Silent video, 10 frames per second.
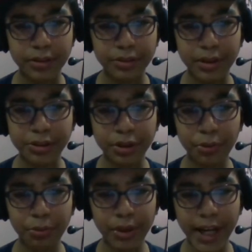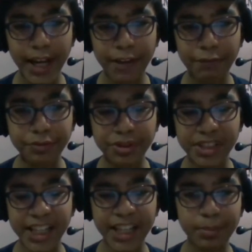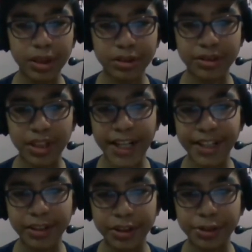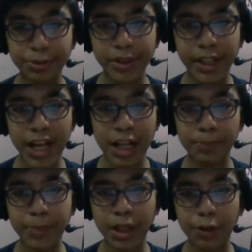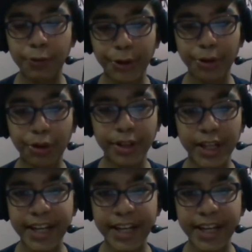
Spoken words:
So let's go rook f to c8 because I think this rook can help me over on